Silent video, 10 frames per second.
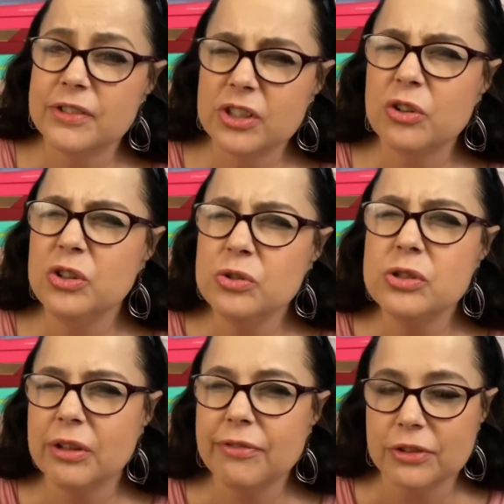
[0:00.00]
So use
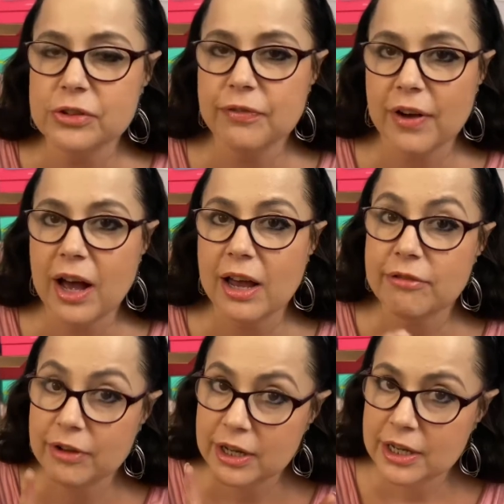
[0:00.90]
the first 5
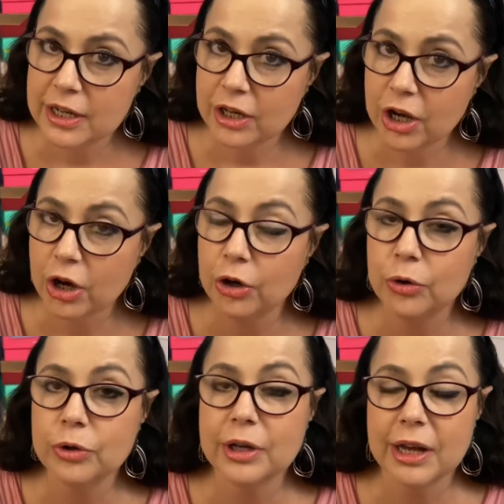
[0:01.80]

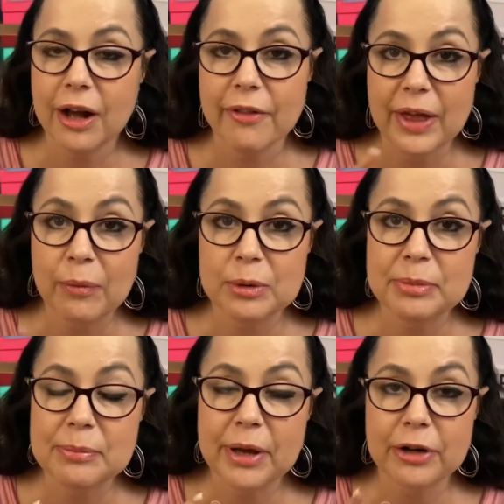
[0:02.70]
code. That would
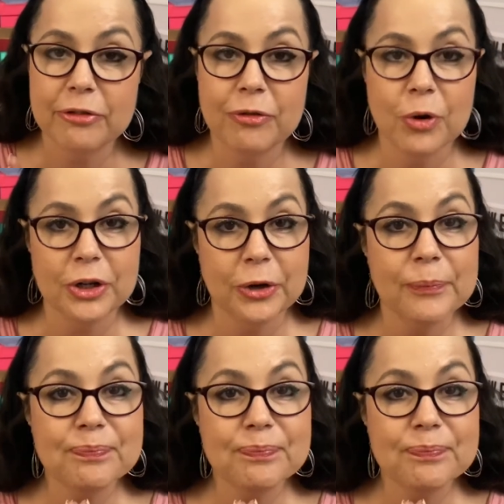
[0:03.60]
be better for you.